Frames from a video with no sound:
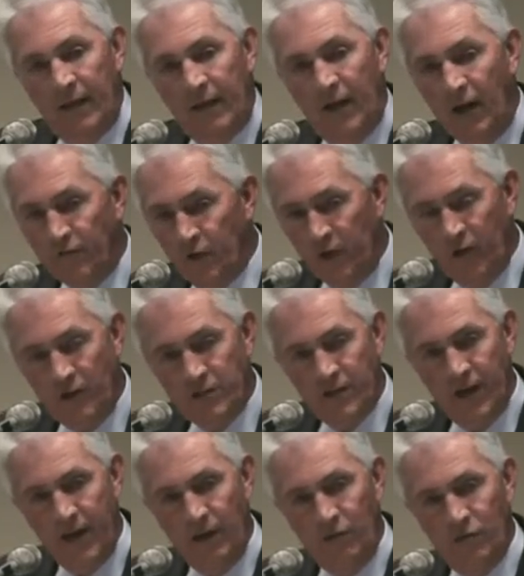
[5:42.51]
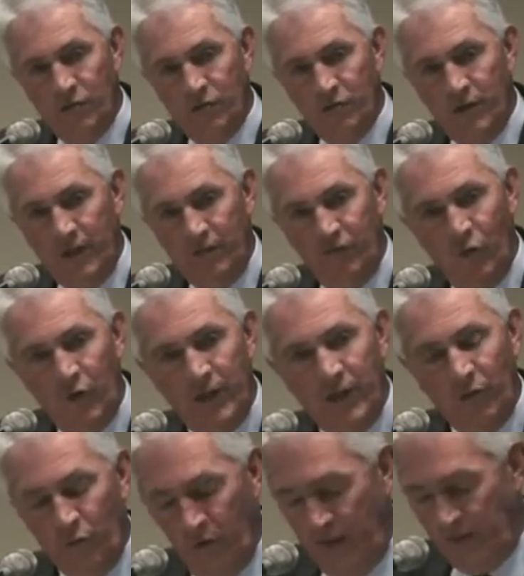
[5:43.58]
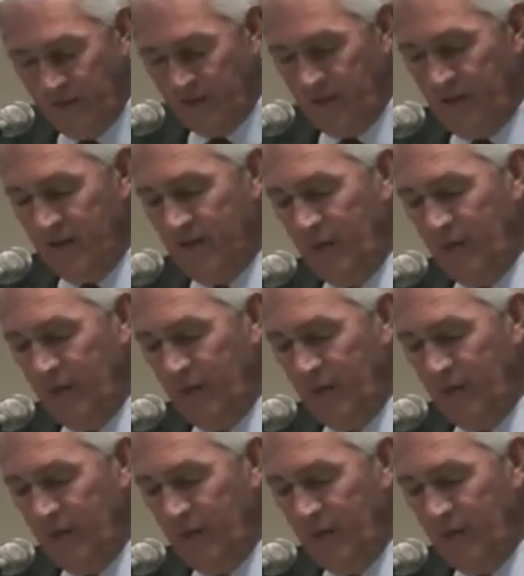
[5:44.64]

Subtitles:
covering our tails and avoiding risks